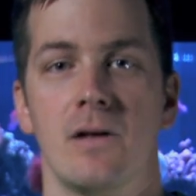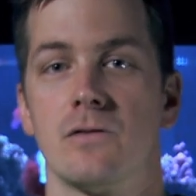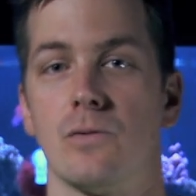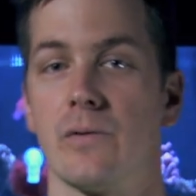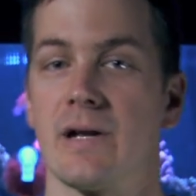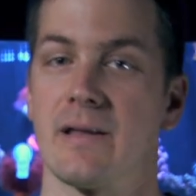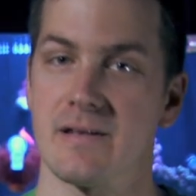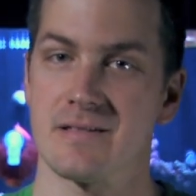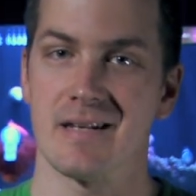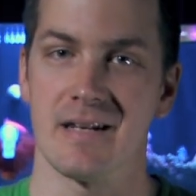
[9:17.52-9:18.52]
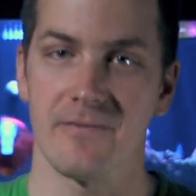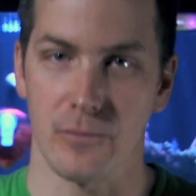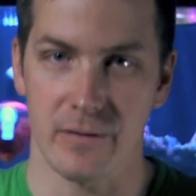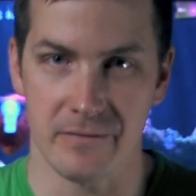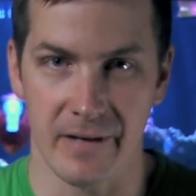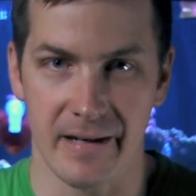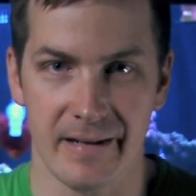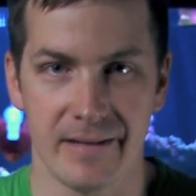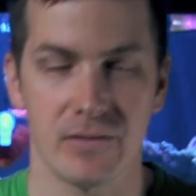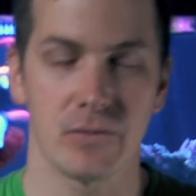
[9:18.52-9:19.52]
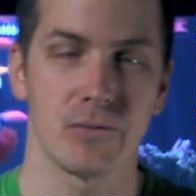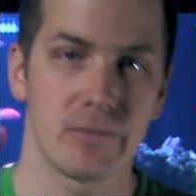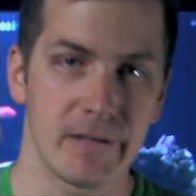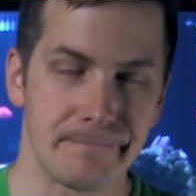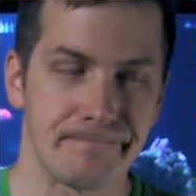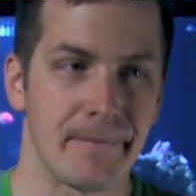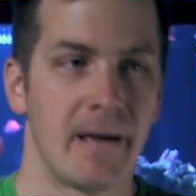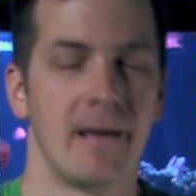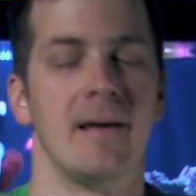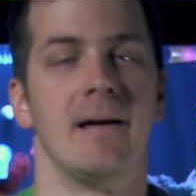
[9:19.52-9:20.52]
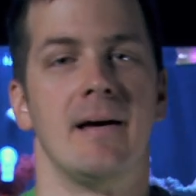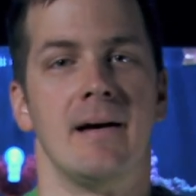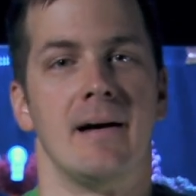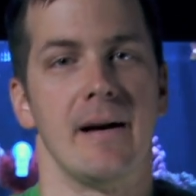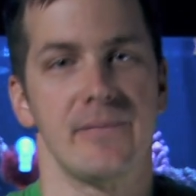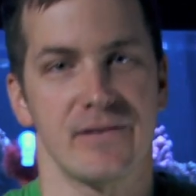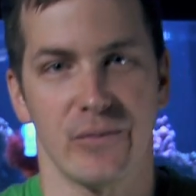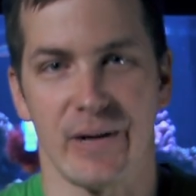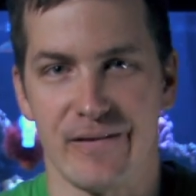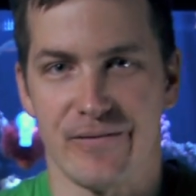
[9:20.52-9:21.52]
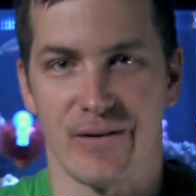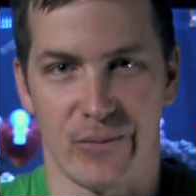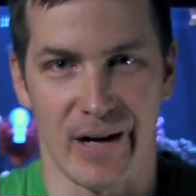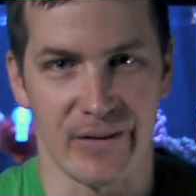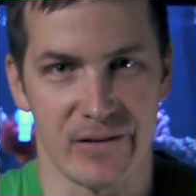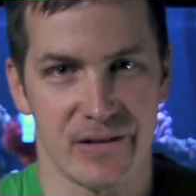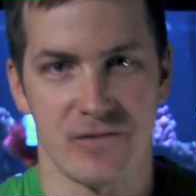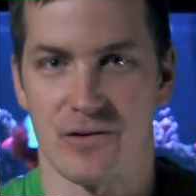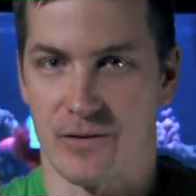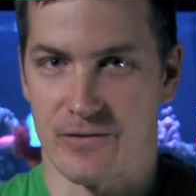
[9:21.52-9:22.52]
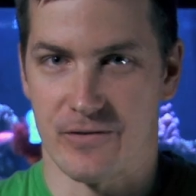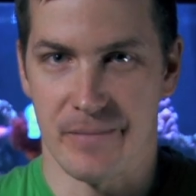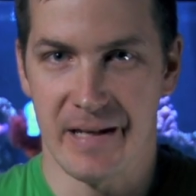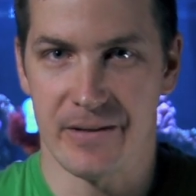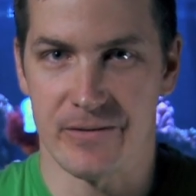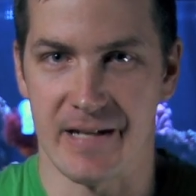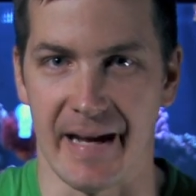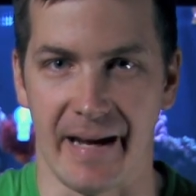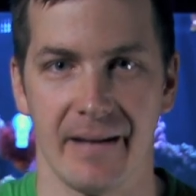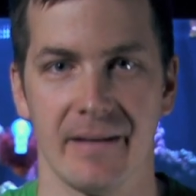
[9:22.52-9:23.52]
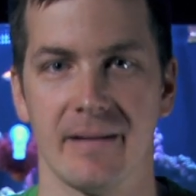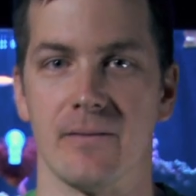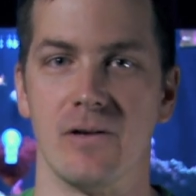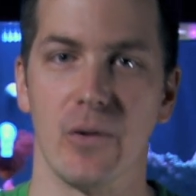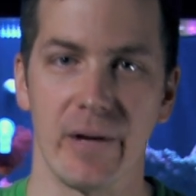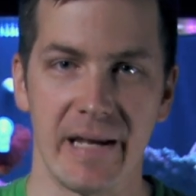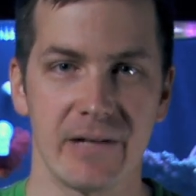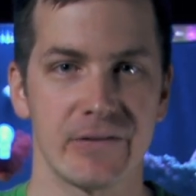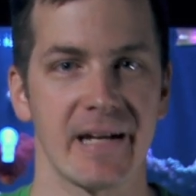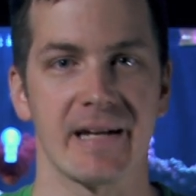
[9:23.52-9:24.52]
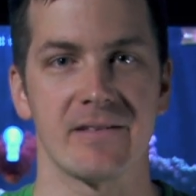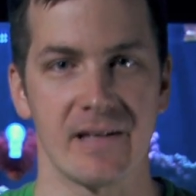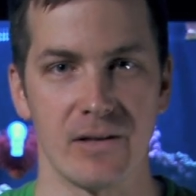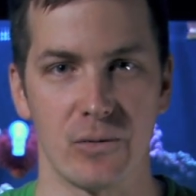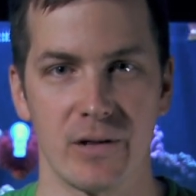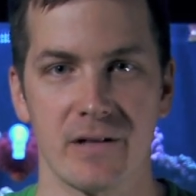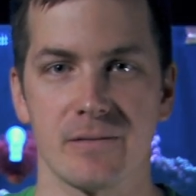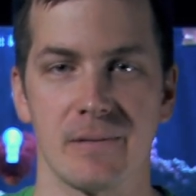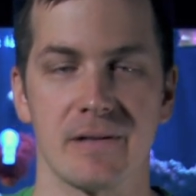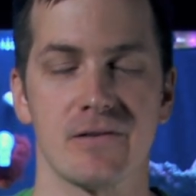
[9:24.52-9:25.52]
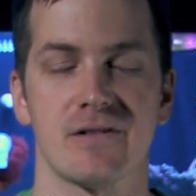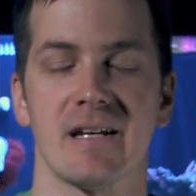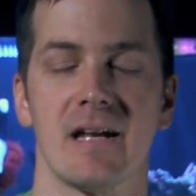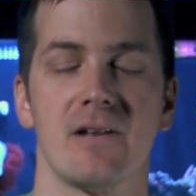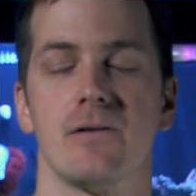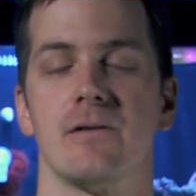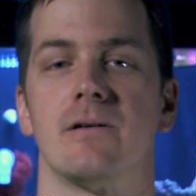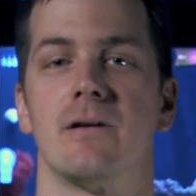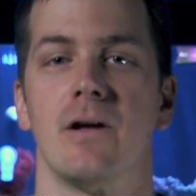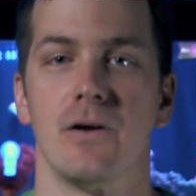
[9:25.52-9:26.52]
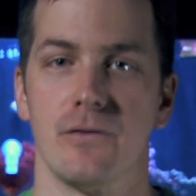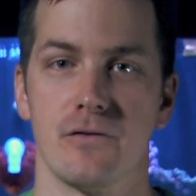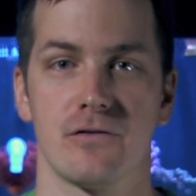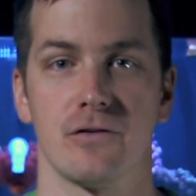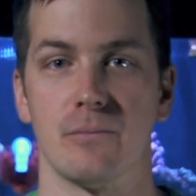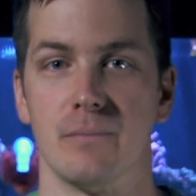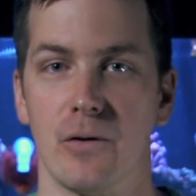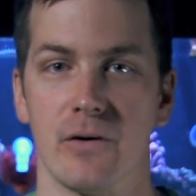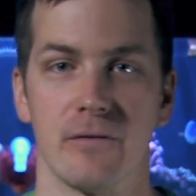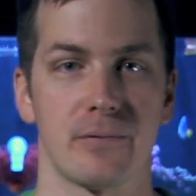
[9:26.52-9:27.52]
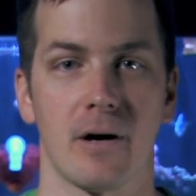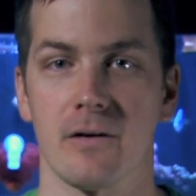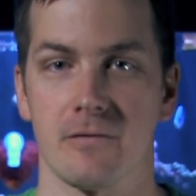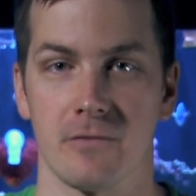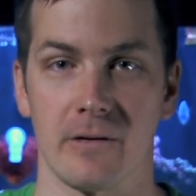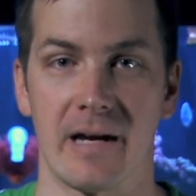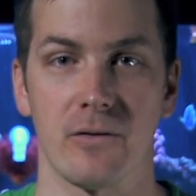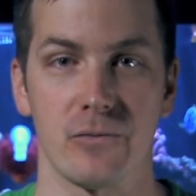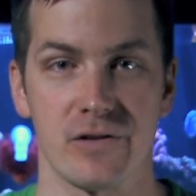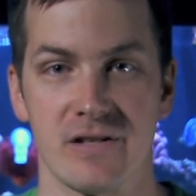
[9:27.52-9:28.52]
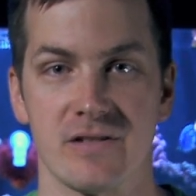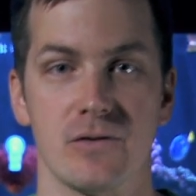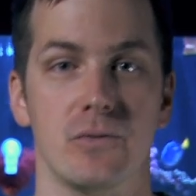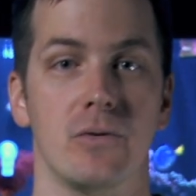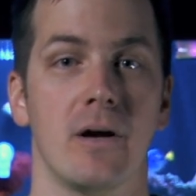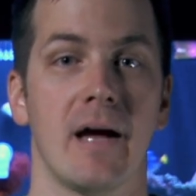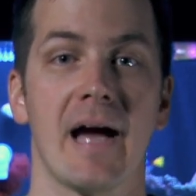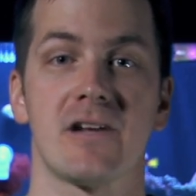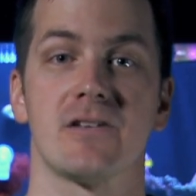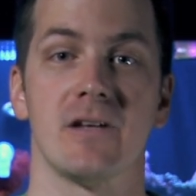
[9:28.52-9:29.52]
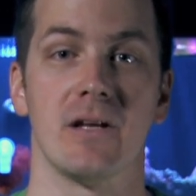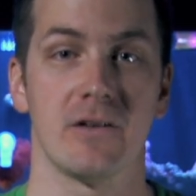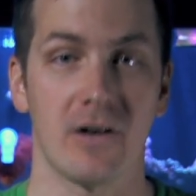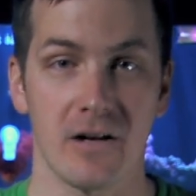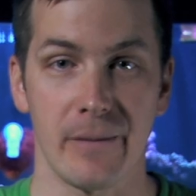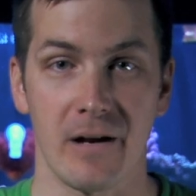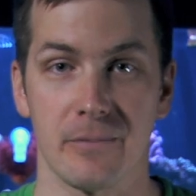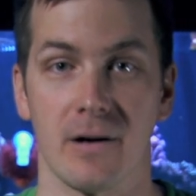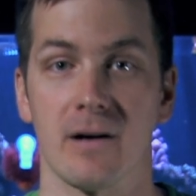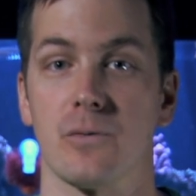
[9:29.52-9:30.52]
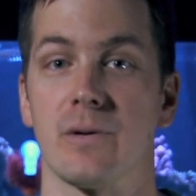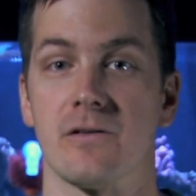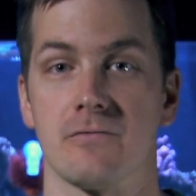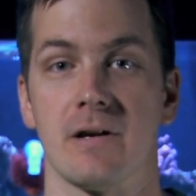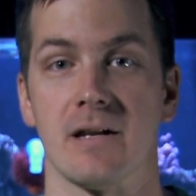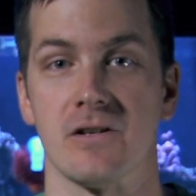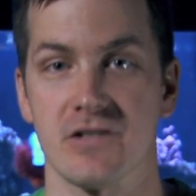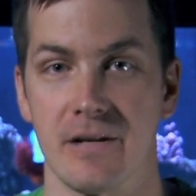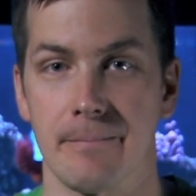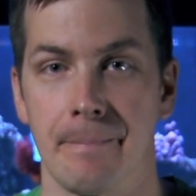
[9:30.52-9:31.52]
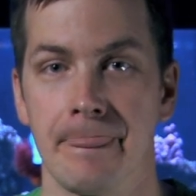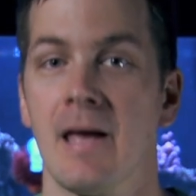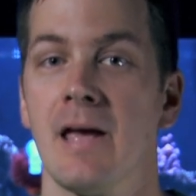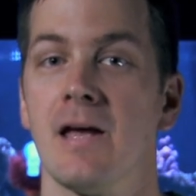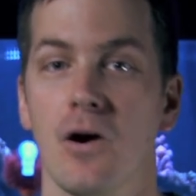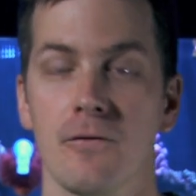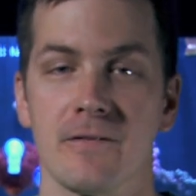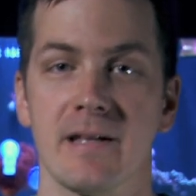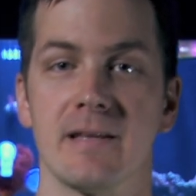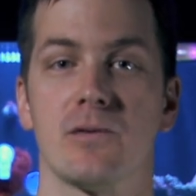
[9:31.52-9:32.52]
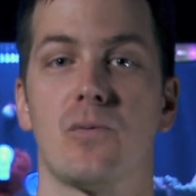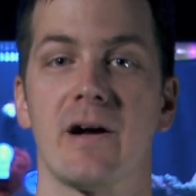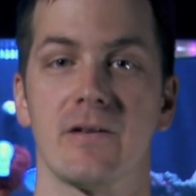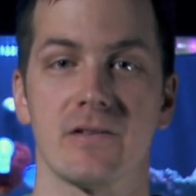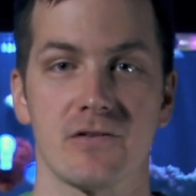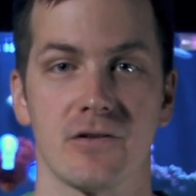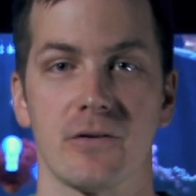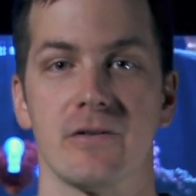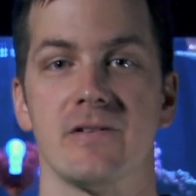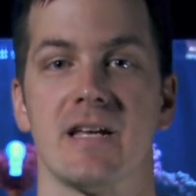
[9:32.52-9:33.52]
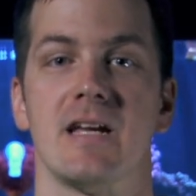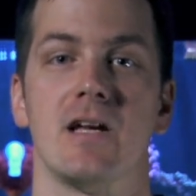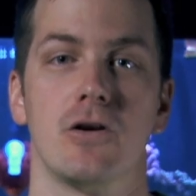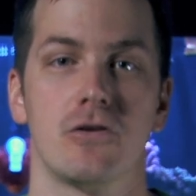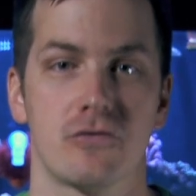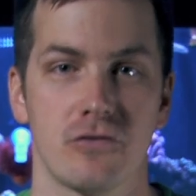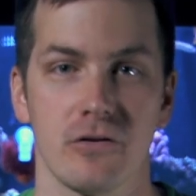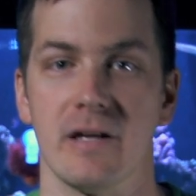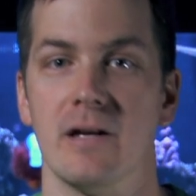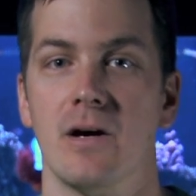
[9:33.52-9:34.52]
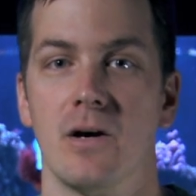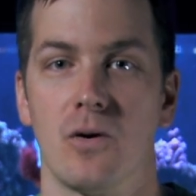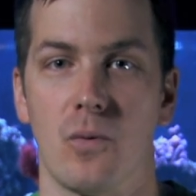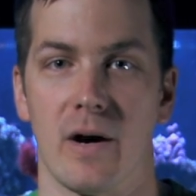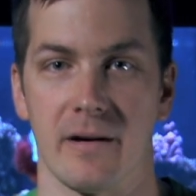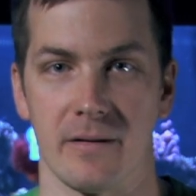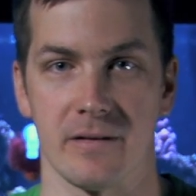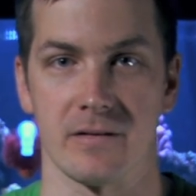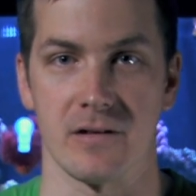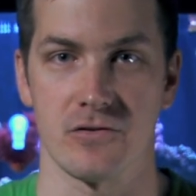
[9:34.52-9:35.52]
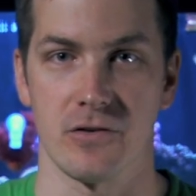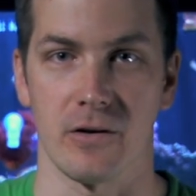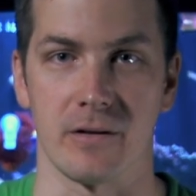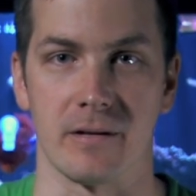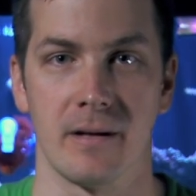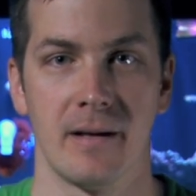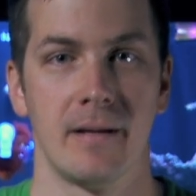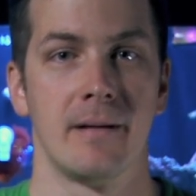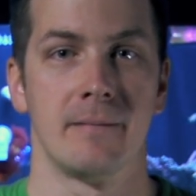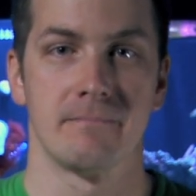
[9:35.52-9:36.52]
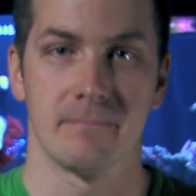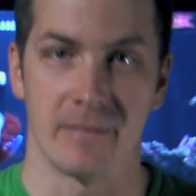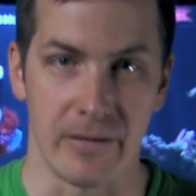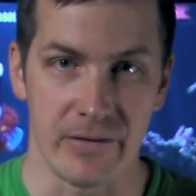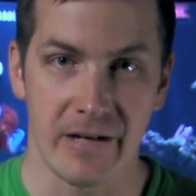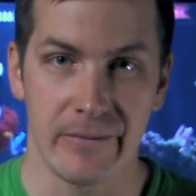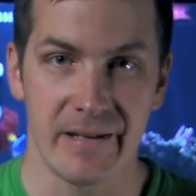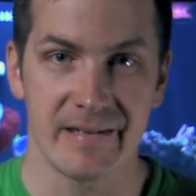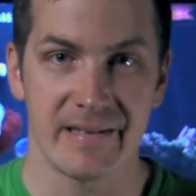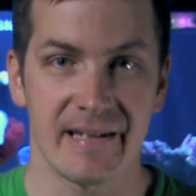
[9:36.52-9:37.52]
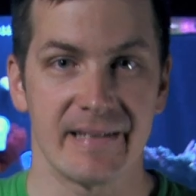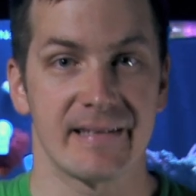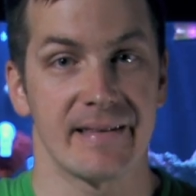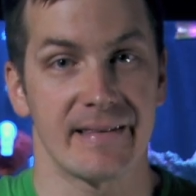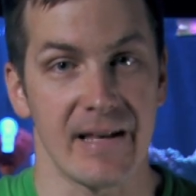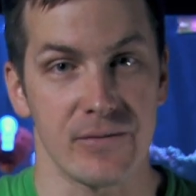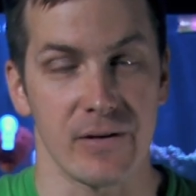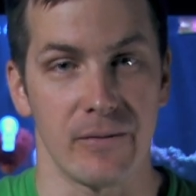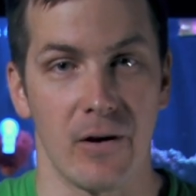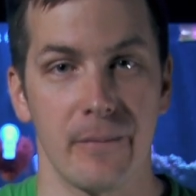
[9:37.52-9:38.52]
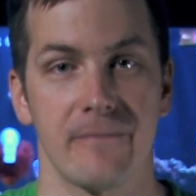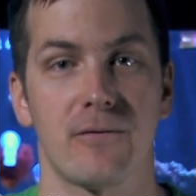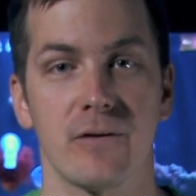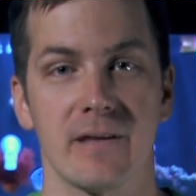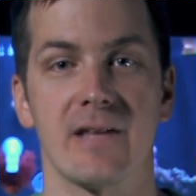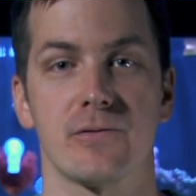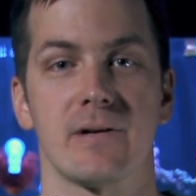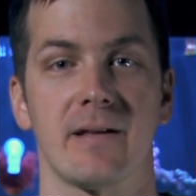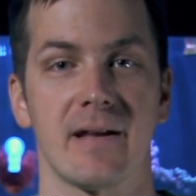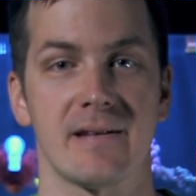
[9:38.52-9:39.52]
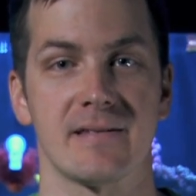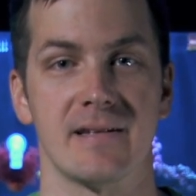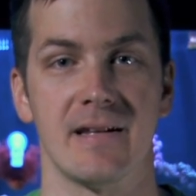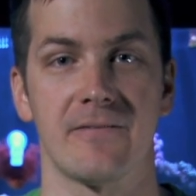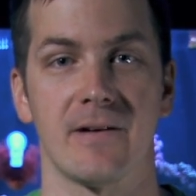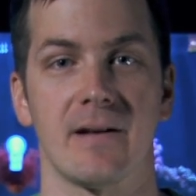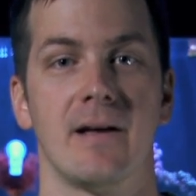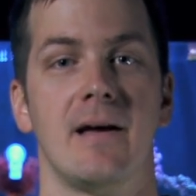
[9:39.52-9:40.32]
So what would I like to see different with the Radions? Well, I'm still waiting for the wireless controller from EcoTech. Now, knowing EcoTech, it's in the works, but they're sticking to their usual mode of product rollout, which is to actually talk about a product when it's ready to ship, and hopefully that the wireless controller is a truly wireless controller. They don't tell me these things. That's what I'm hoping for. That's what I like to see different.